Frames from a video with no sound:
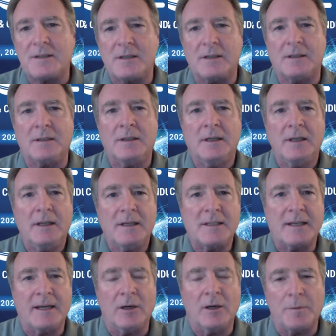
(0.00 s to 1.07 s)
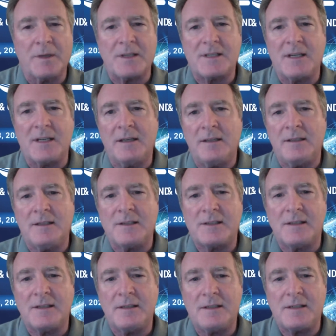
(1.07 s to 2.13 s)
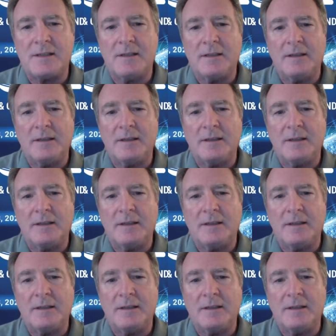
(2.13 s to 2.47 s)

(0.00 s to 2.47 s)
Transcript: to, to help extended distance?